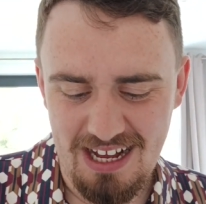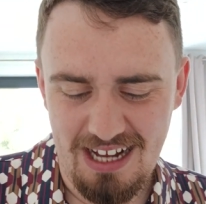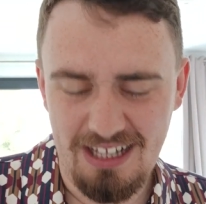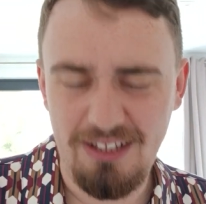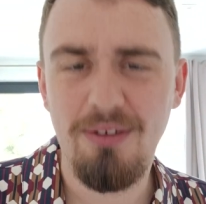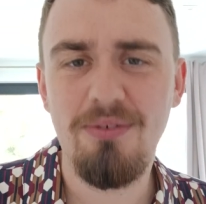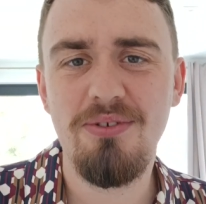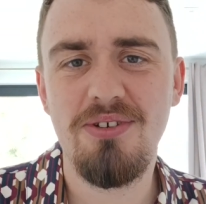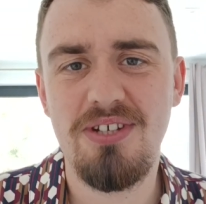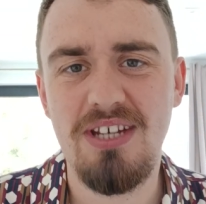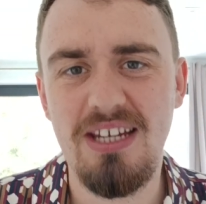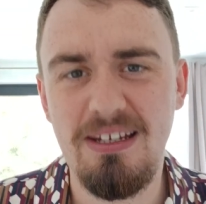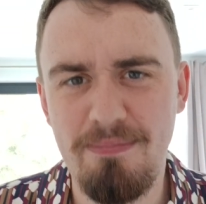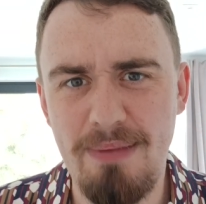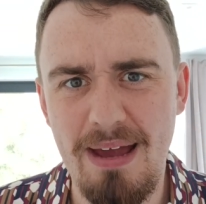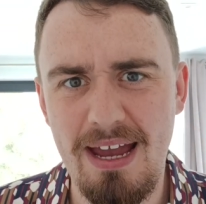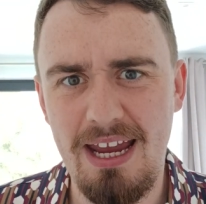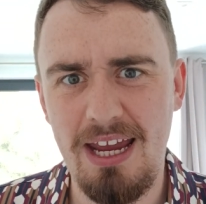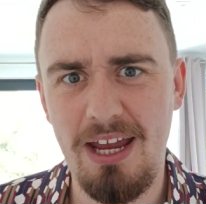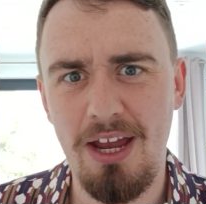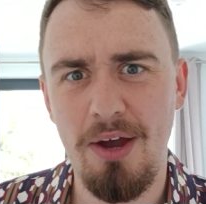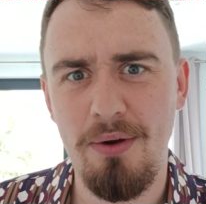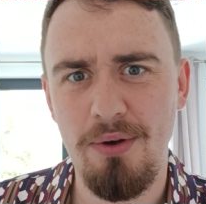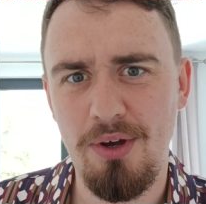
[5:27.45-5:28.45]
don't see
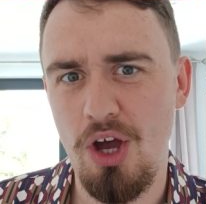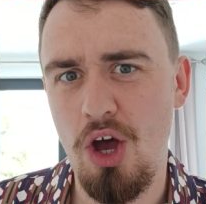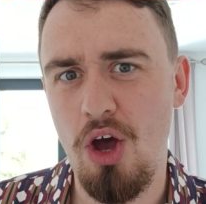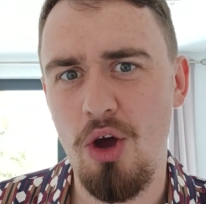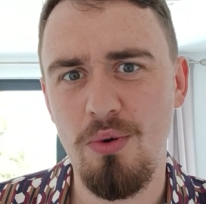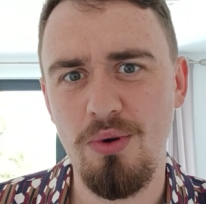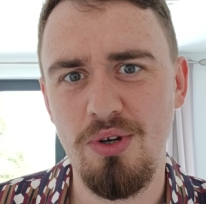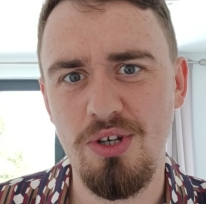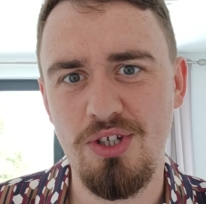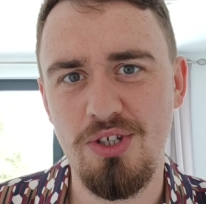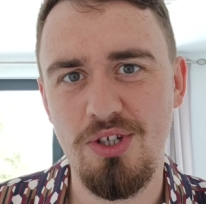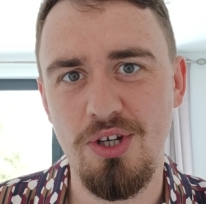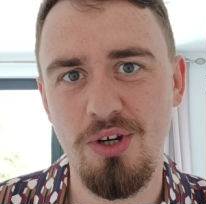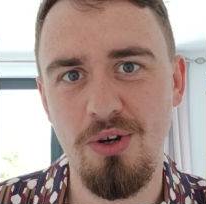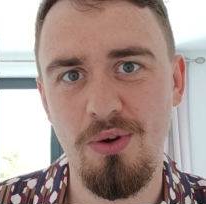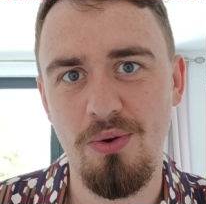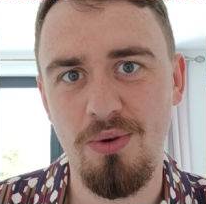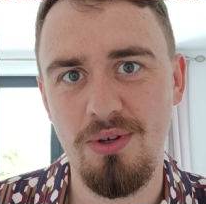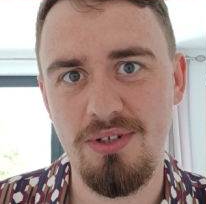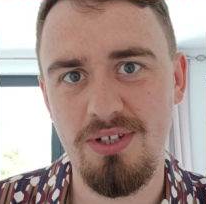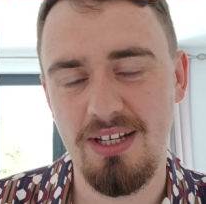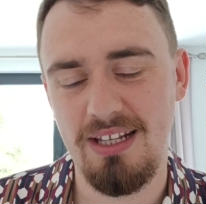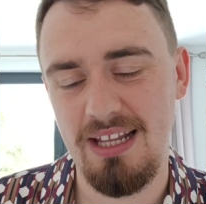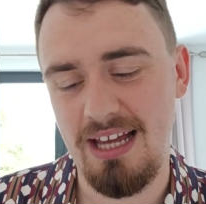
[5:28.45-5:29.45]
Becky going
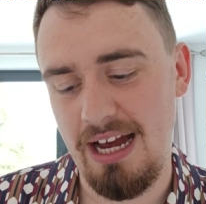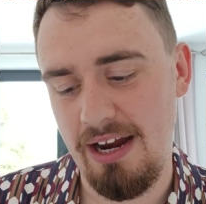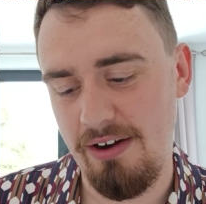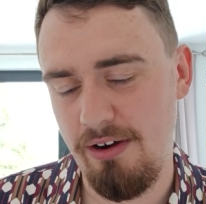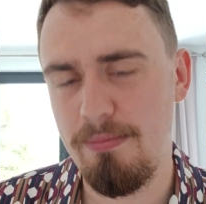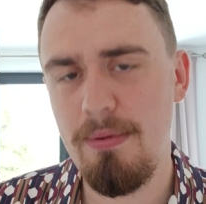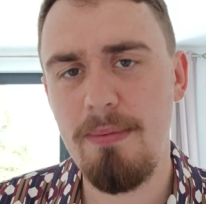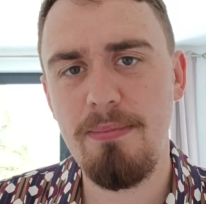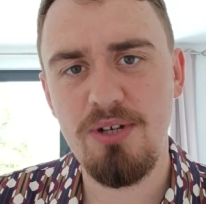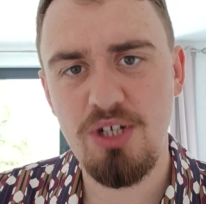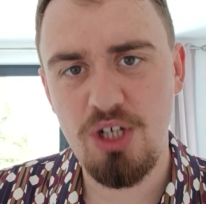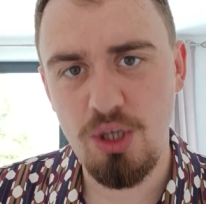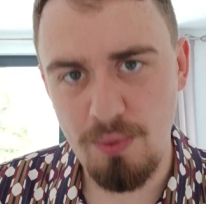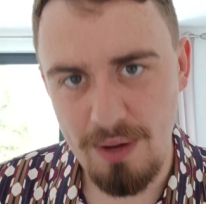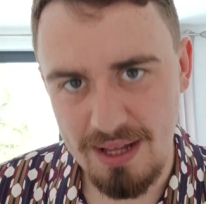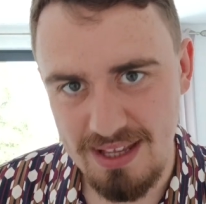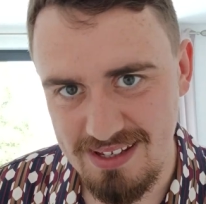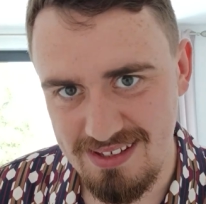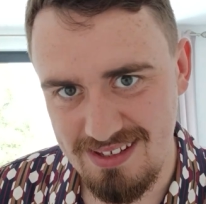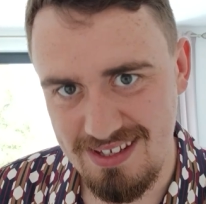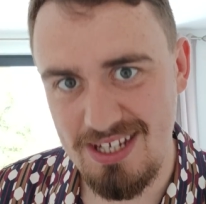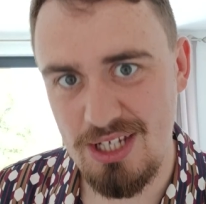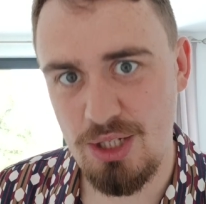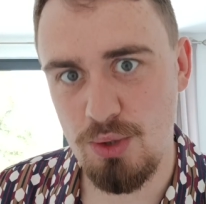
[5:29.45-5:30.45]
0-2 to Lyra. Maybe she
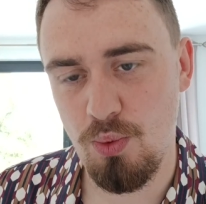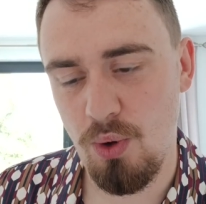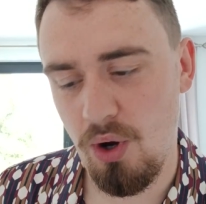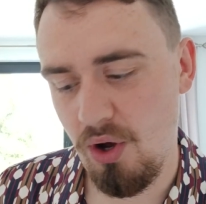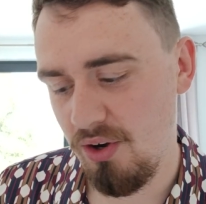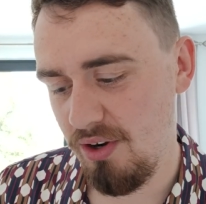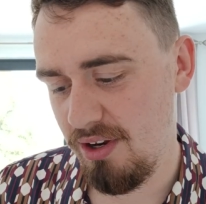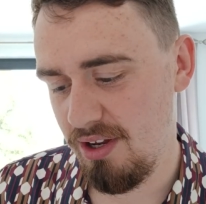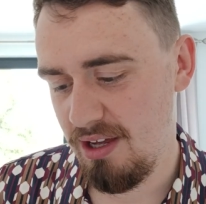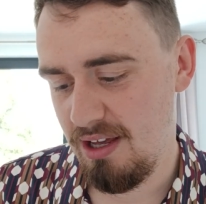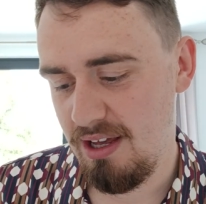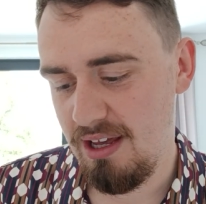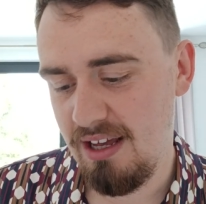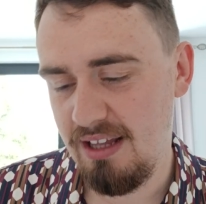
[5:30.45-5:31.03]
wins this one.